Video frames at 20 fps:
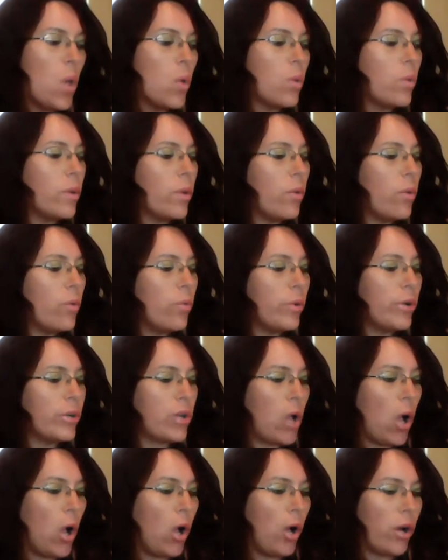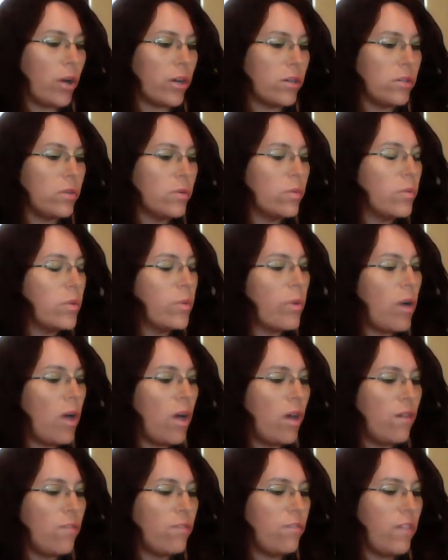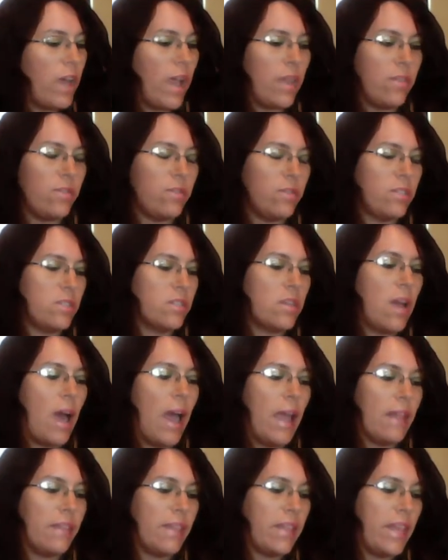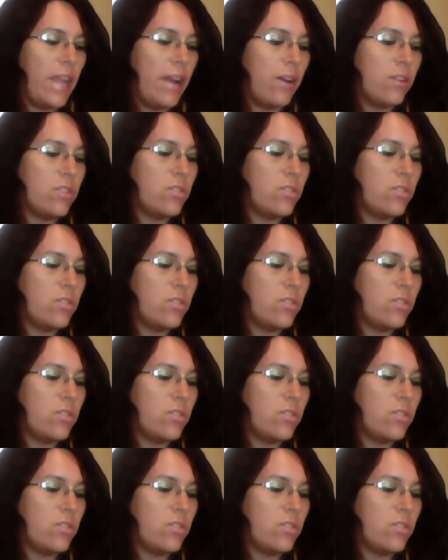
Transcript: We will work hard. We will all fly through the sky like air